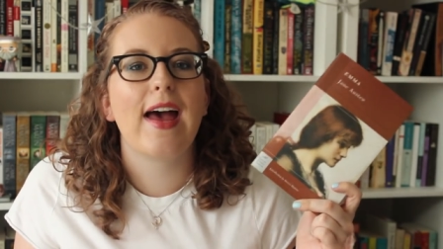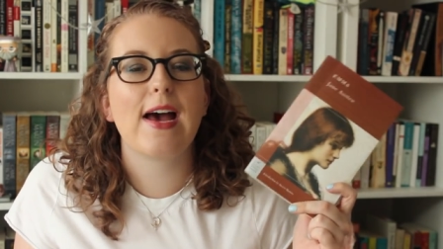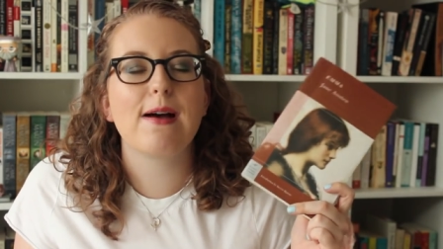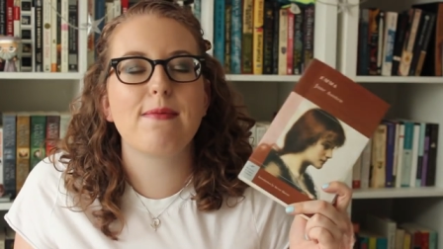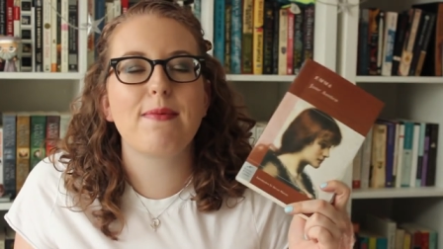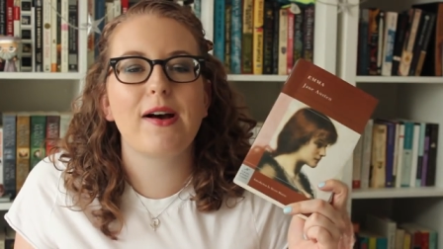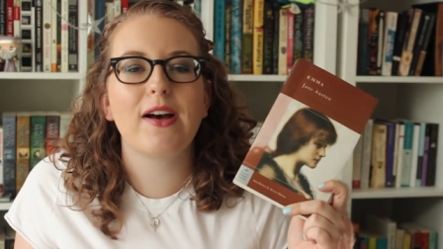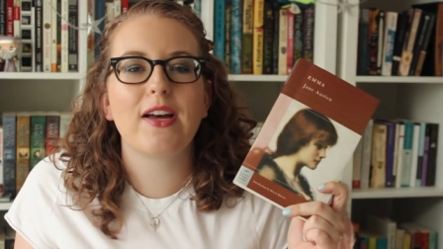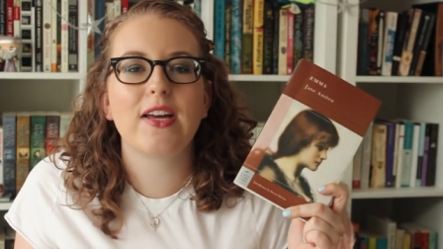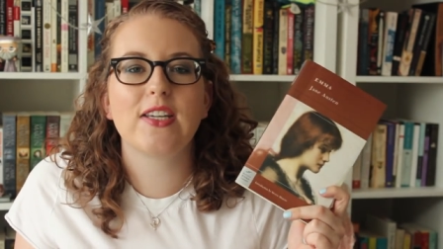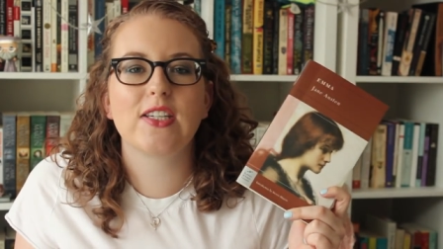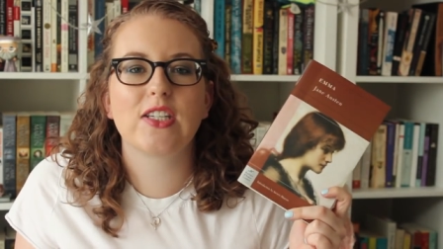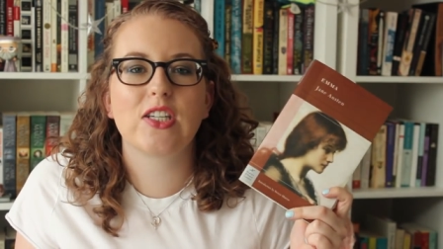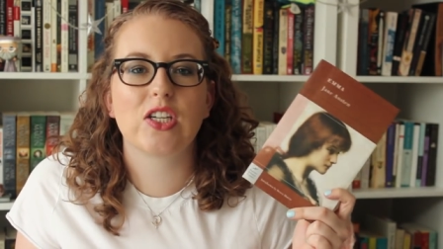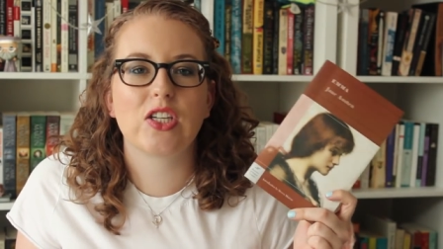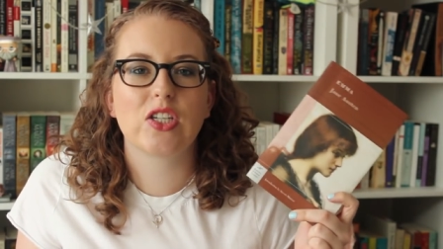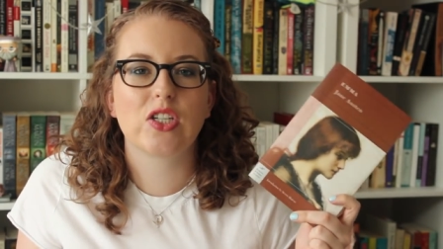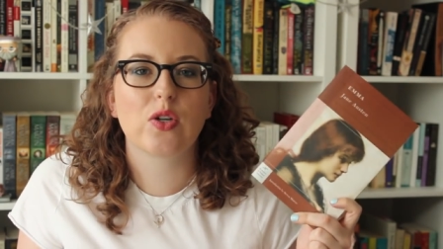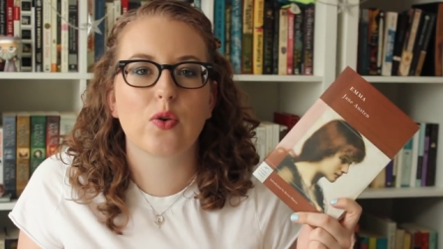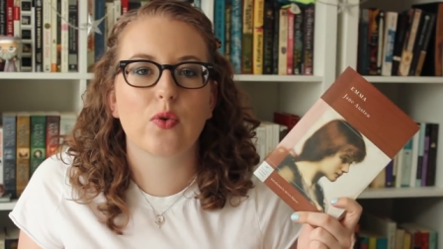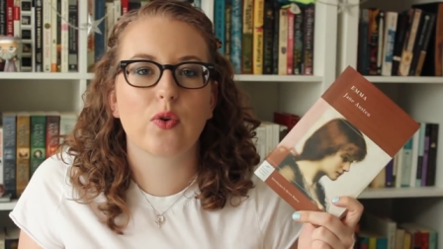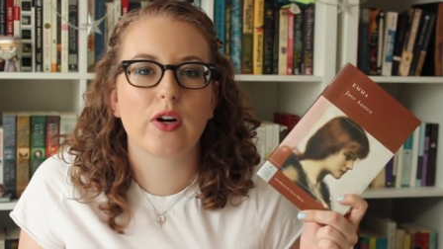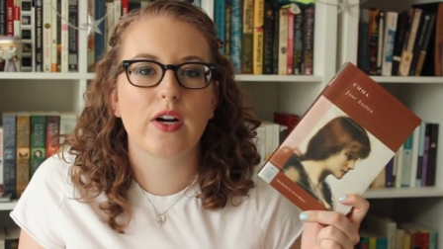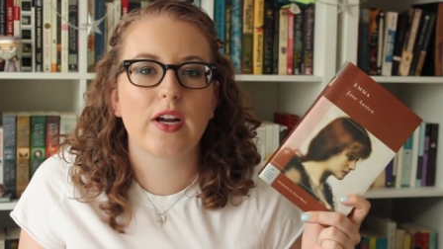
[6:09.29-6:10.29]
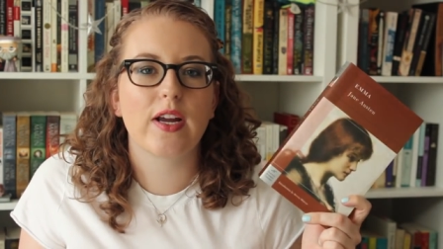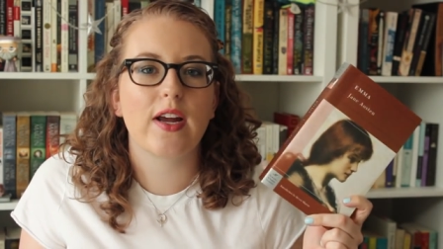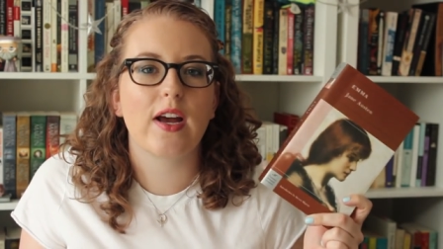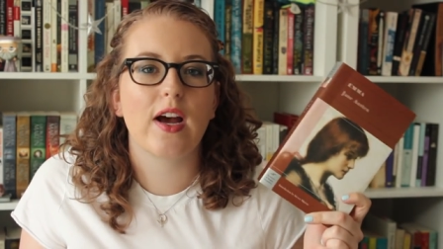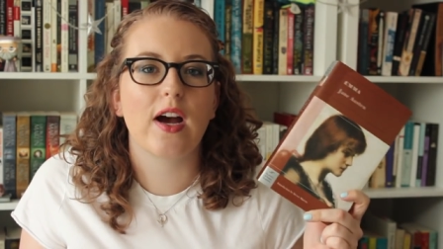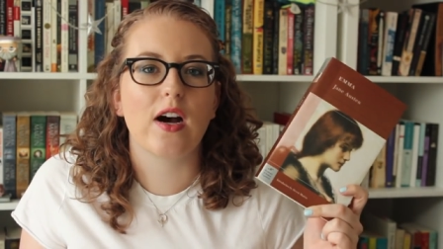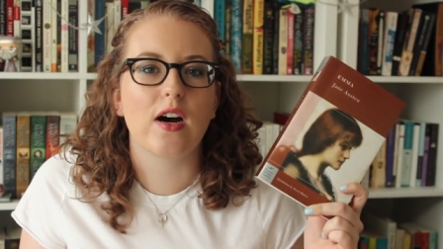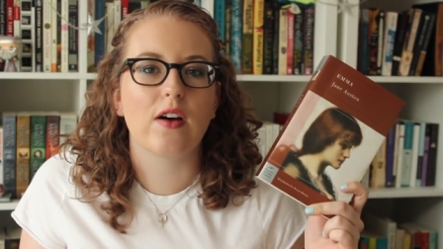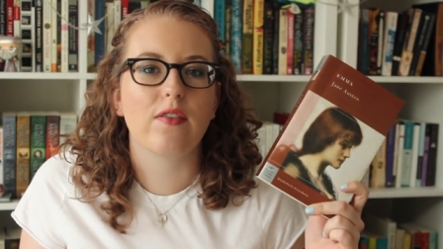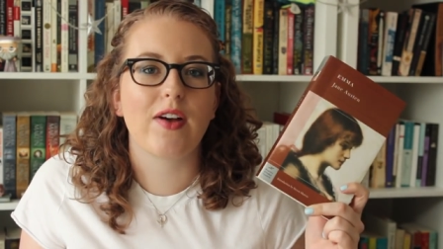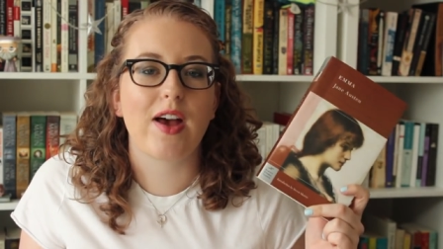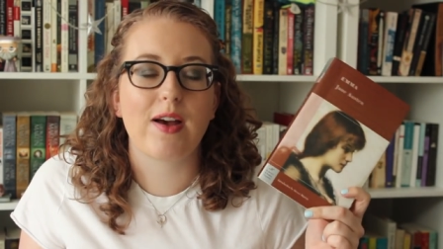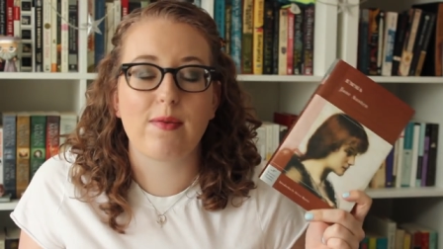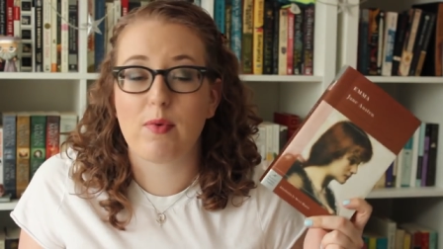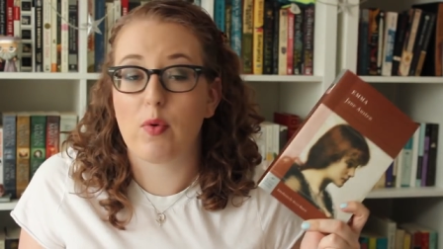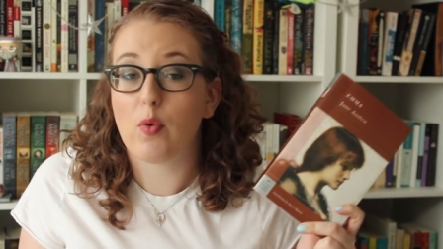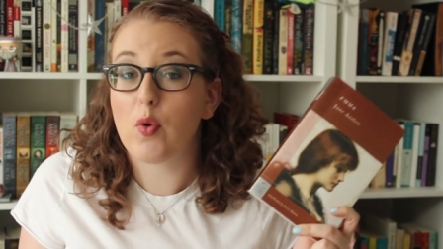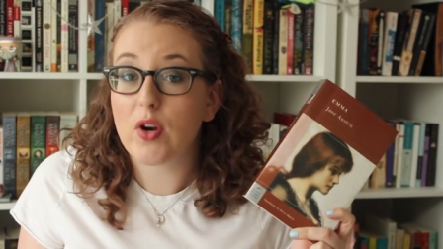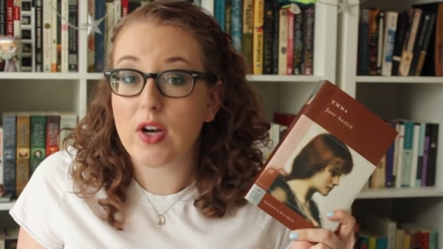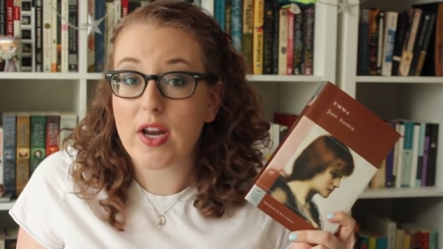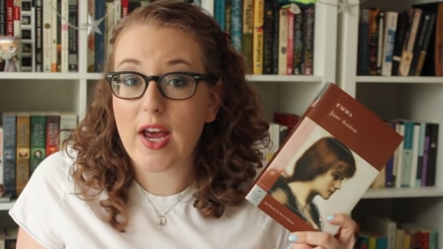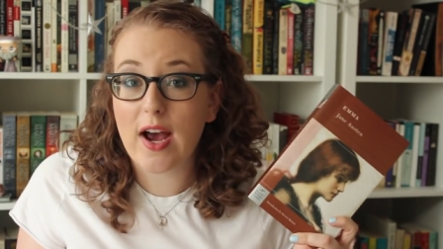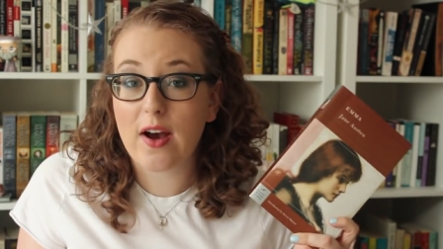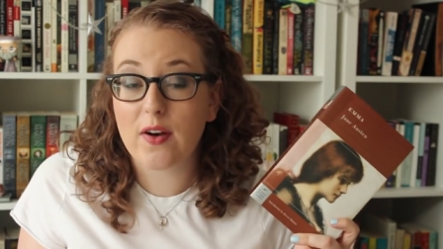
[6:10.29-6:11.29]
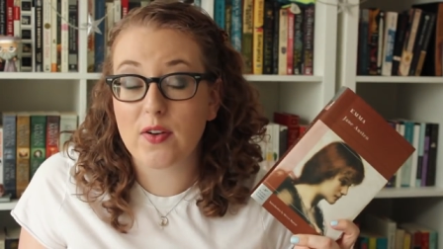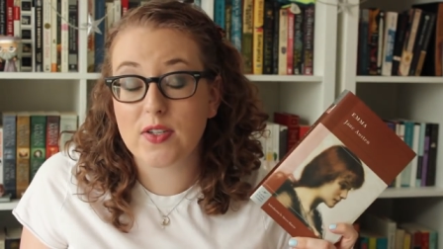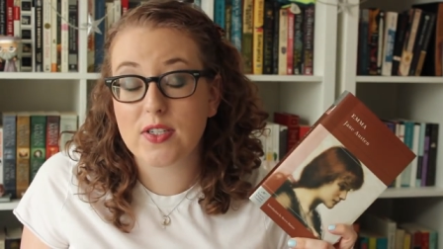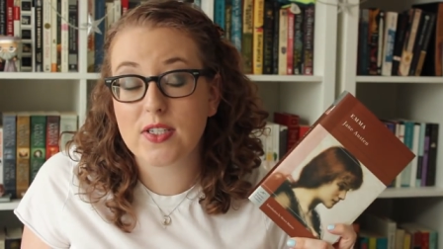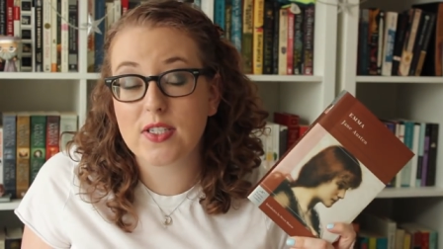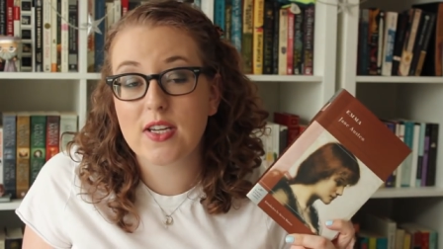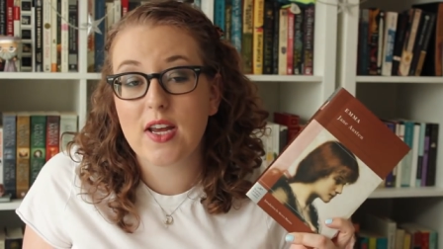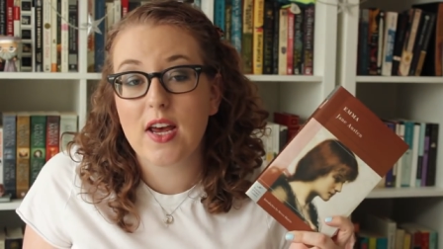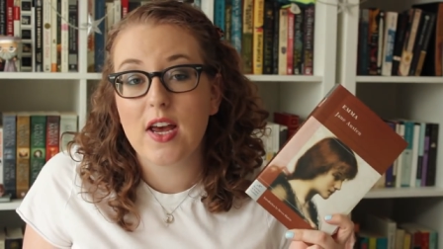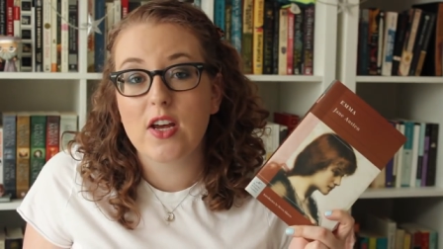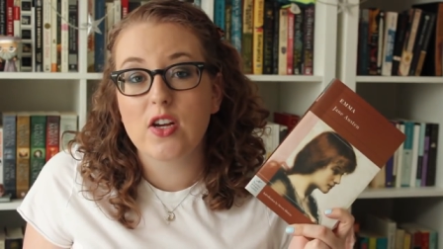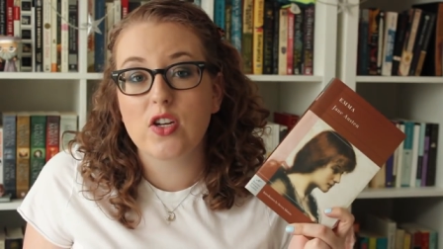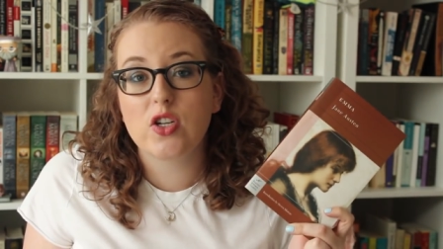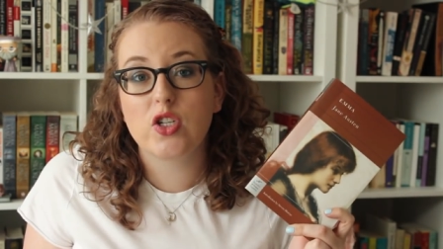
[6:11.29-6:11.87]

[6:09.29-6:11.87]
Emma is the story of Emma Woodhouse.